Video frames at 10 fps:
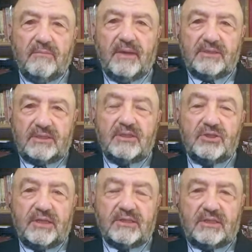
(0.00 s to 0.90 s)
might
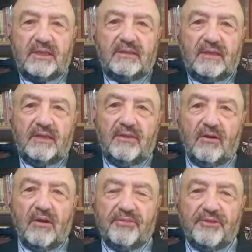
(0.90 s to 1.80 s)
suggest that uh, they
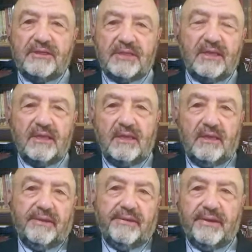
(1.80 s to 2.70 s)
are authentic.
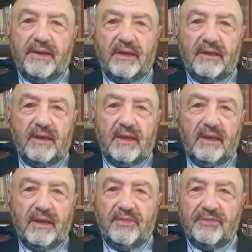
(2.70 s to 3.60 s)
Uh,
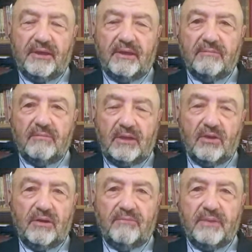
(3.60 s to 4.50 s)
I, I, think it, it,
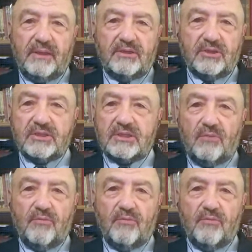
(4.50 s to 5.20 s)
could have been just